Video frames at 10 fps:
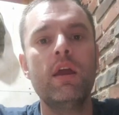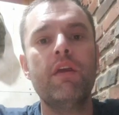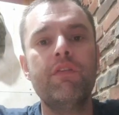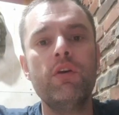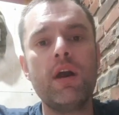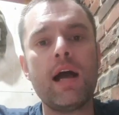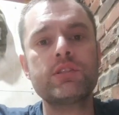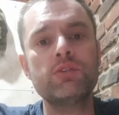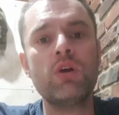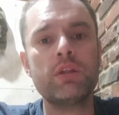If you
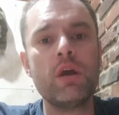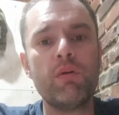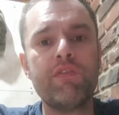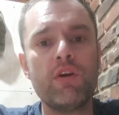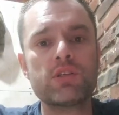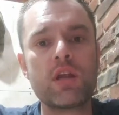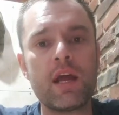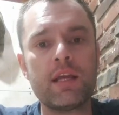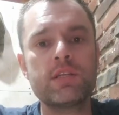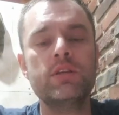guys do not know what first
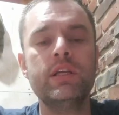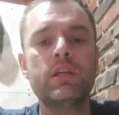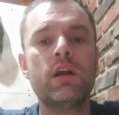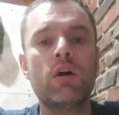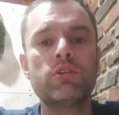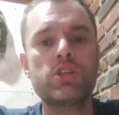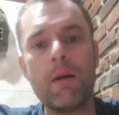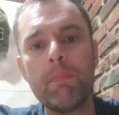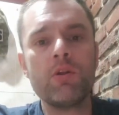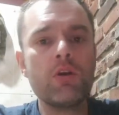strike is, you need to go
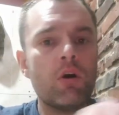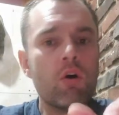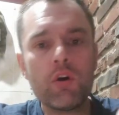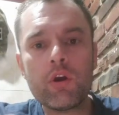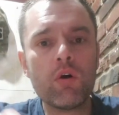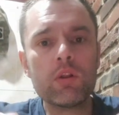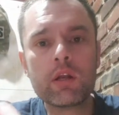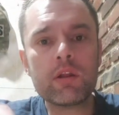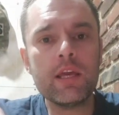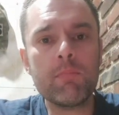jump on your
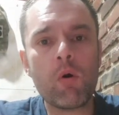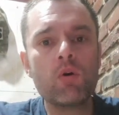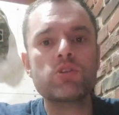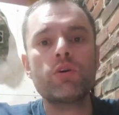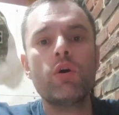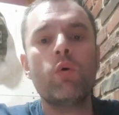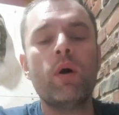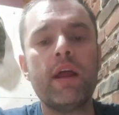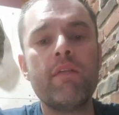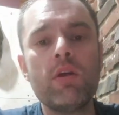little keyboards or your
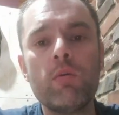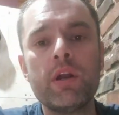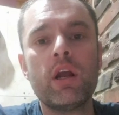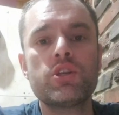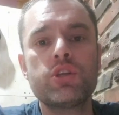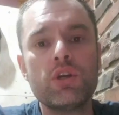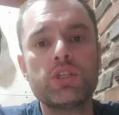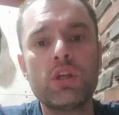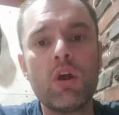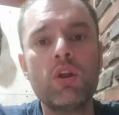whatever you to go
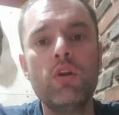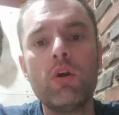search it on.